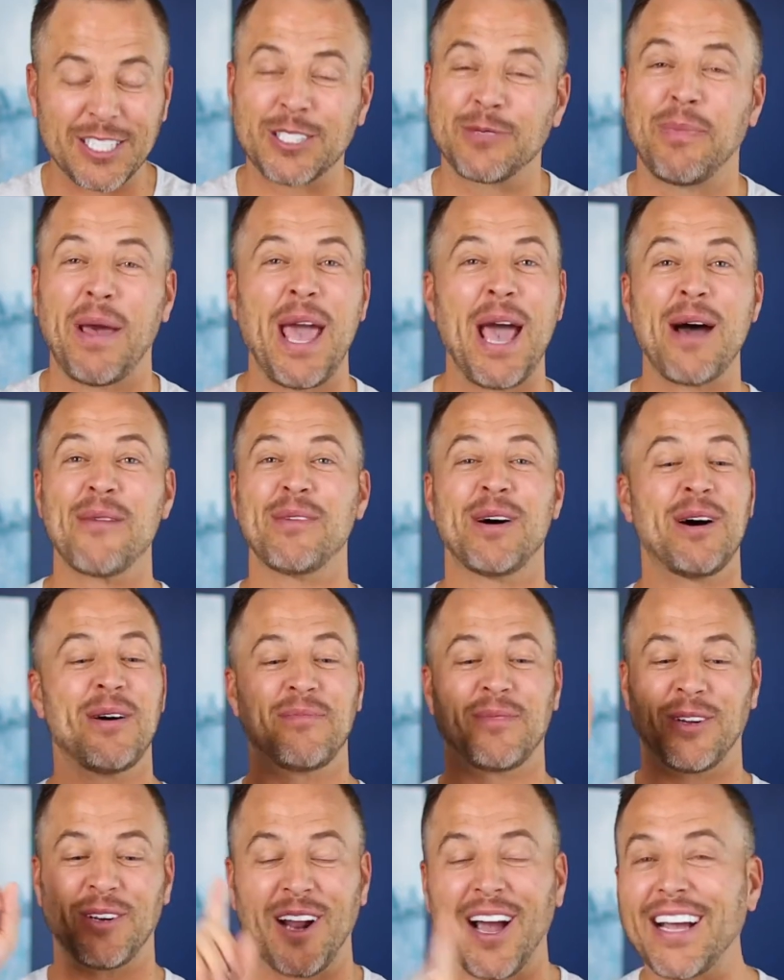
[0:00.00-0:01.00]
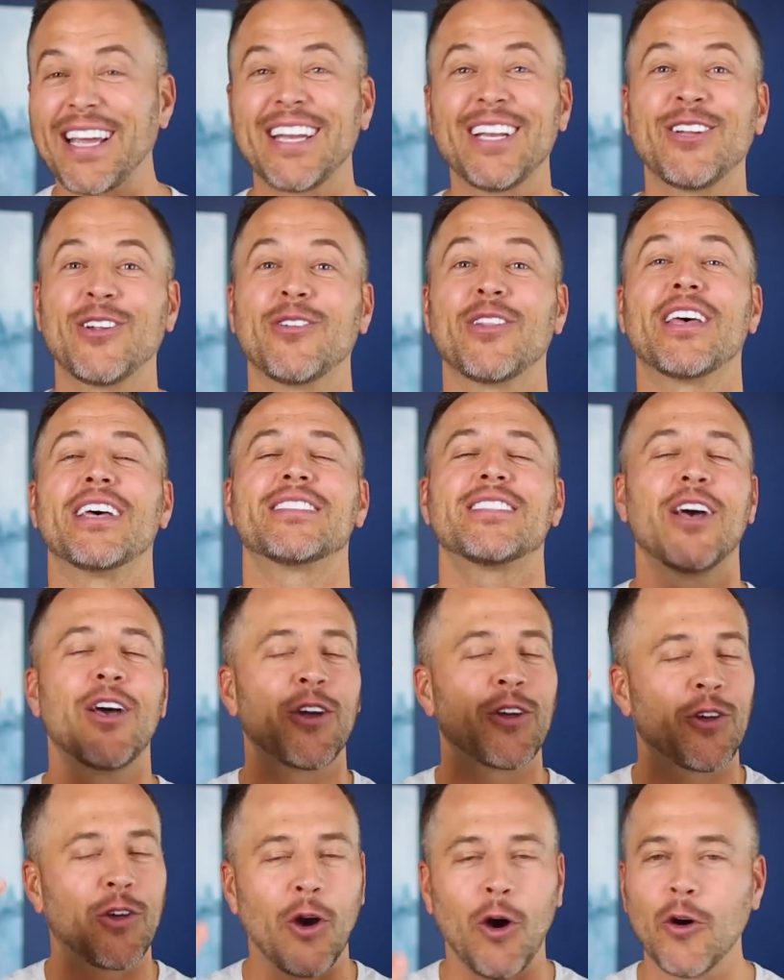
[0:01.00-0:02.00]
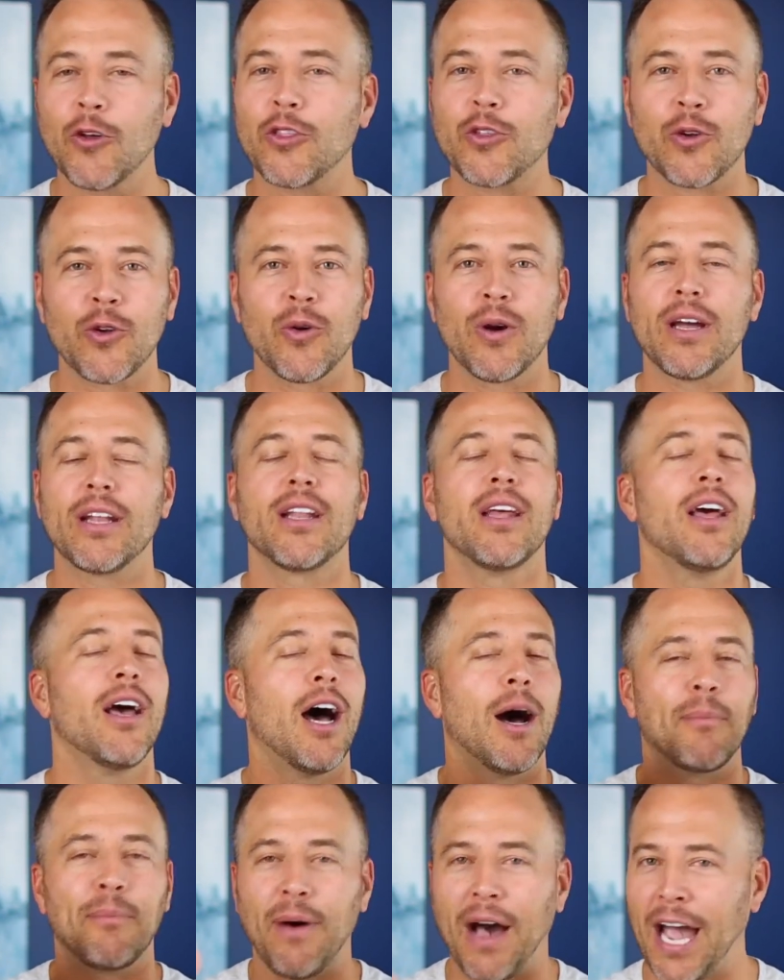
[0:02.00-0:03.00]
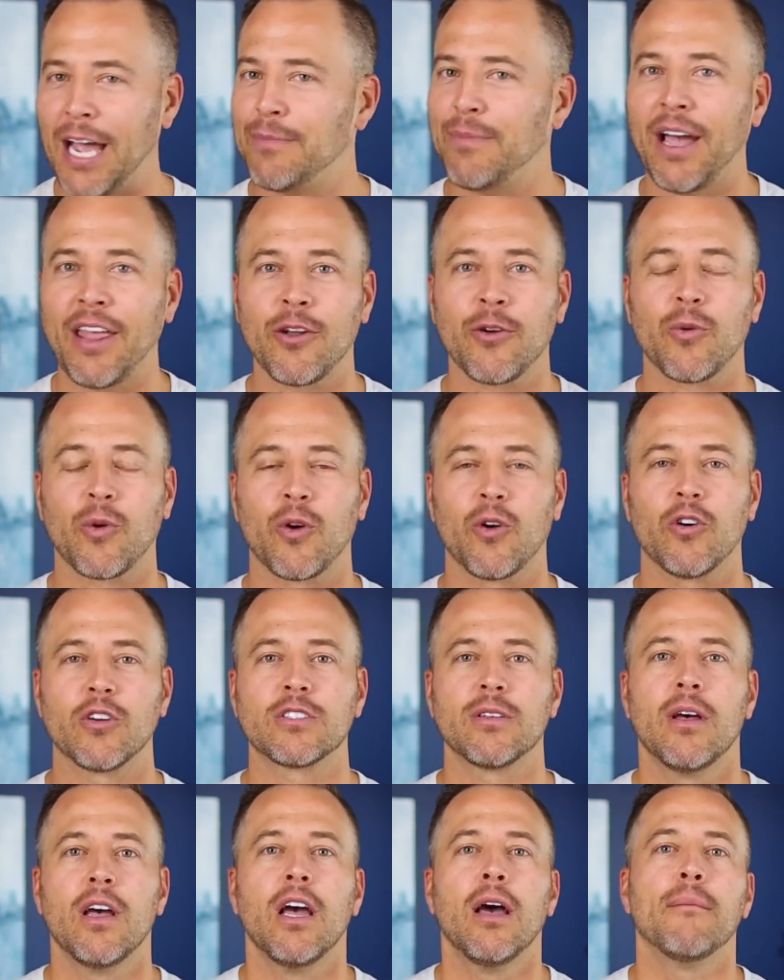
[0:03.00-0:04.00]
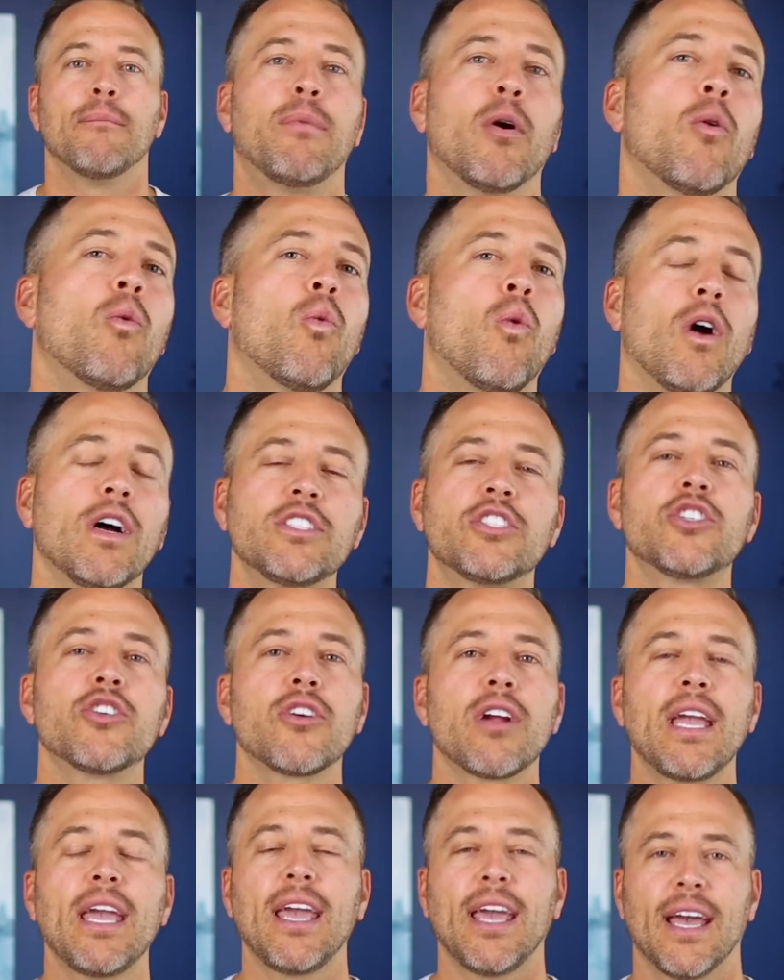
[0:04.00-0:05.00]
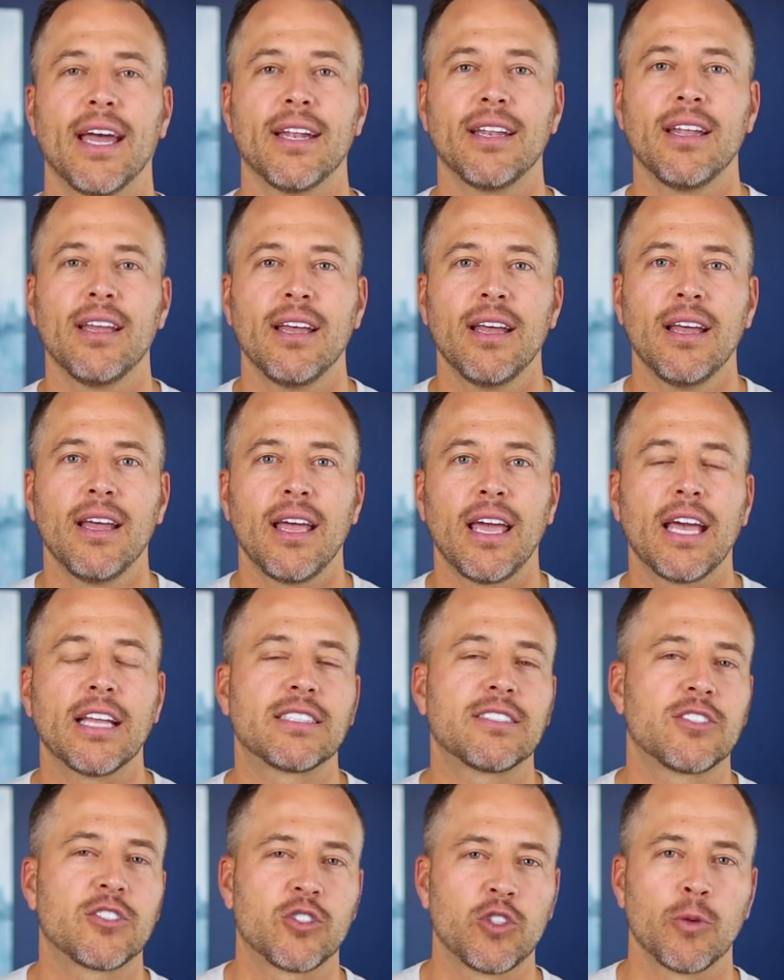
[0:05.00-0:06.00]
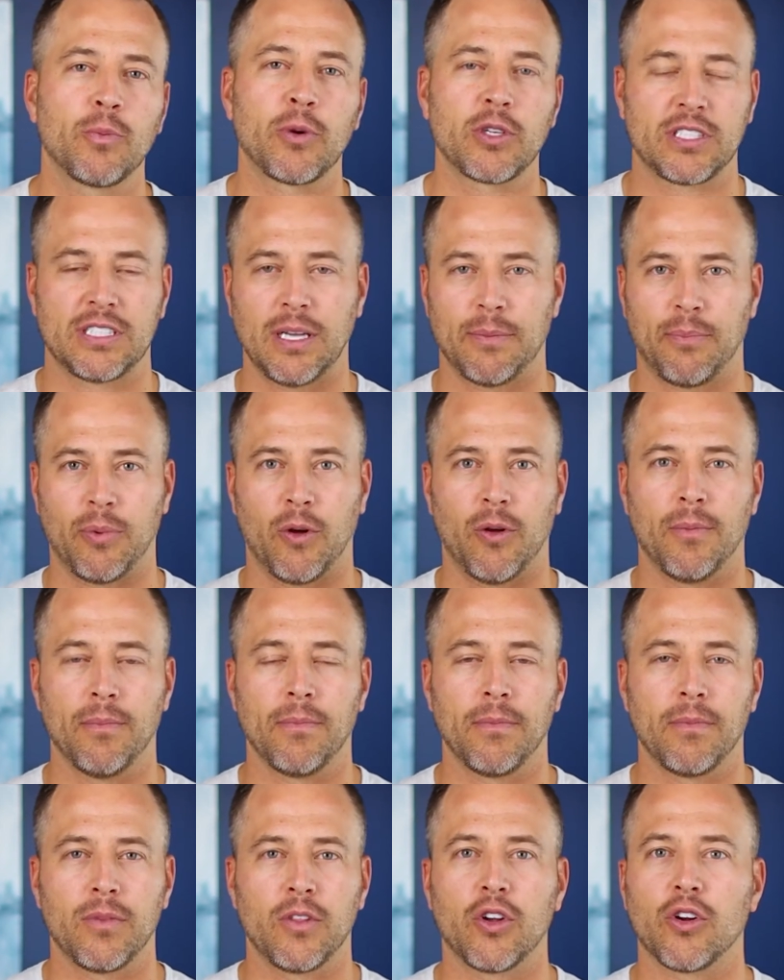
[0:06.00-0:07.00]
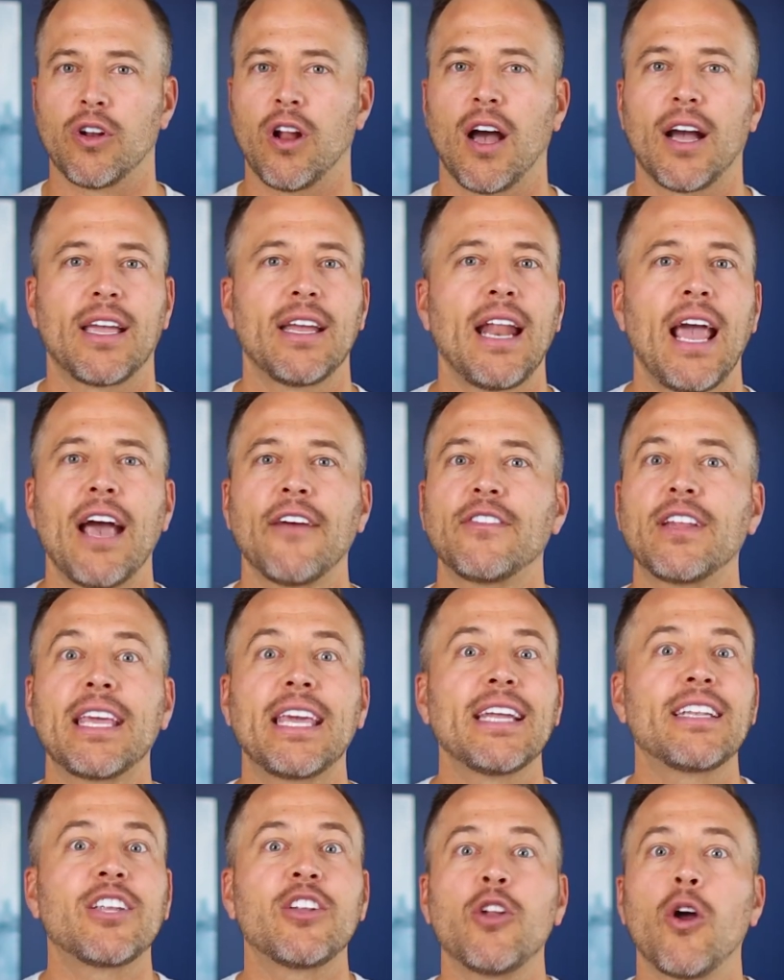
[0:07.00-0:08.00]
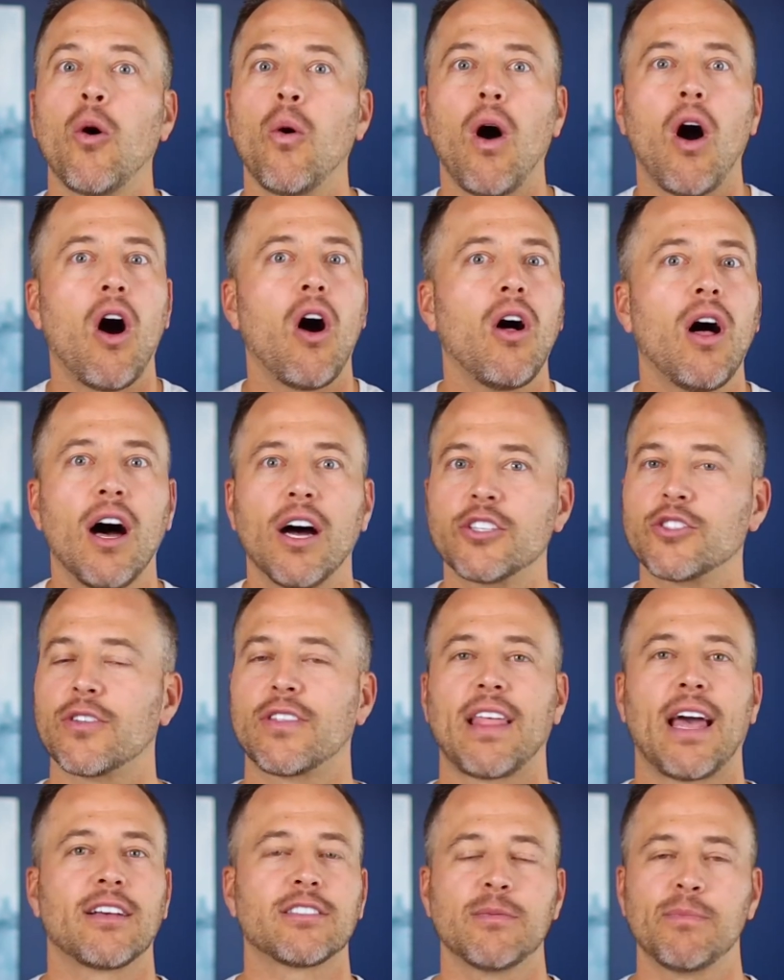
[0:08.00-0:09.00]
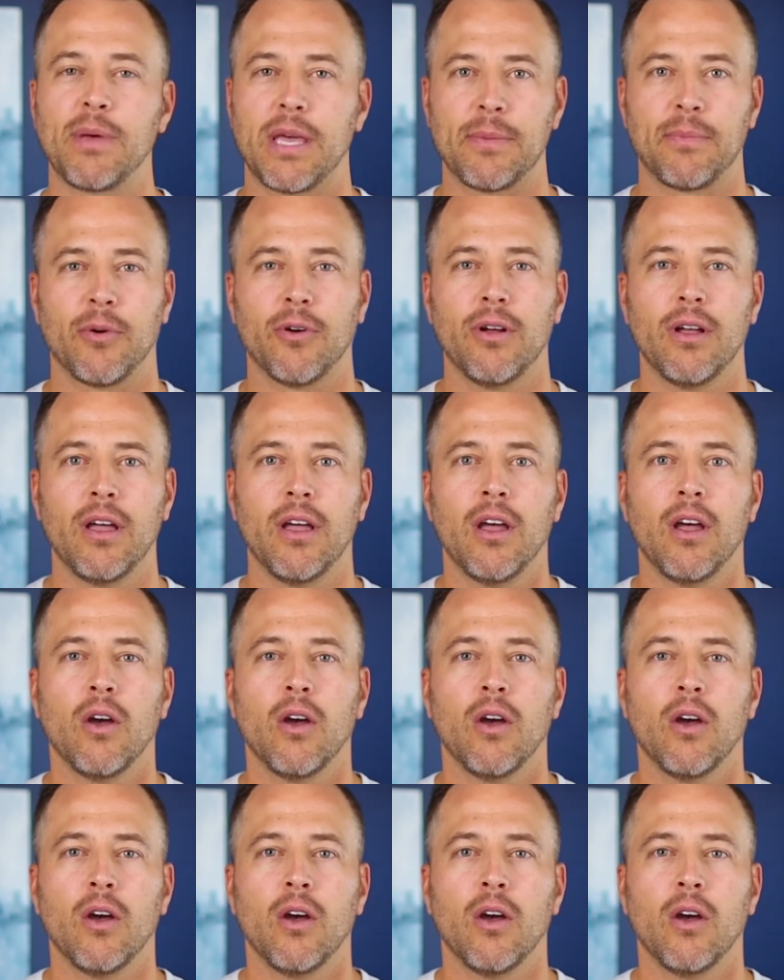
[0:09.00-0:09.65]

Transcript: spam them, you're not gonna do this. Go through it, abide by the rules, but once you're in, it's super simple. You're not gonna have to get to know all 100,000 people.